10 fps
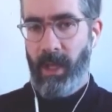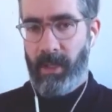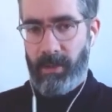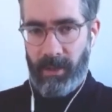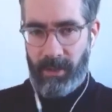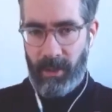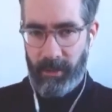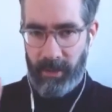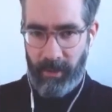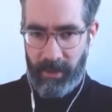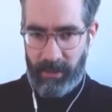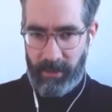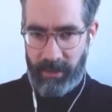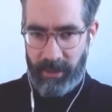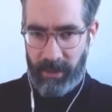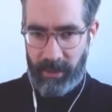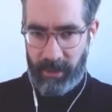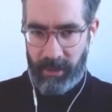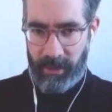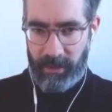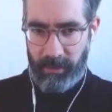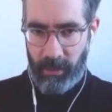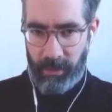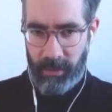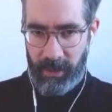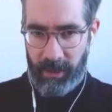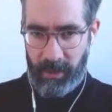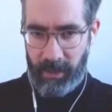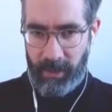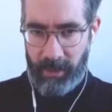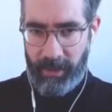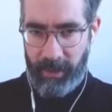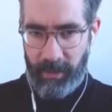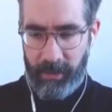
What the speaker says: So there's something very interesting in this for me there.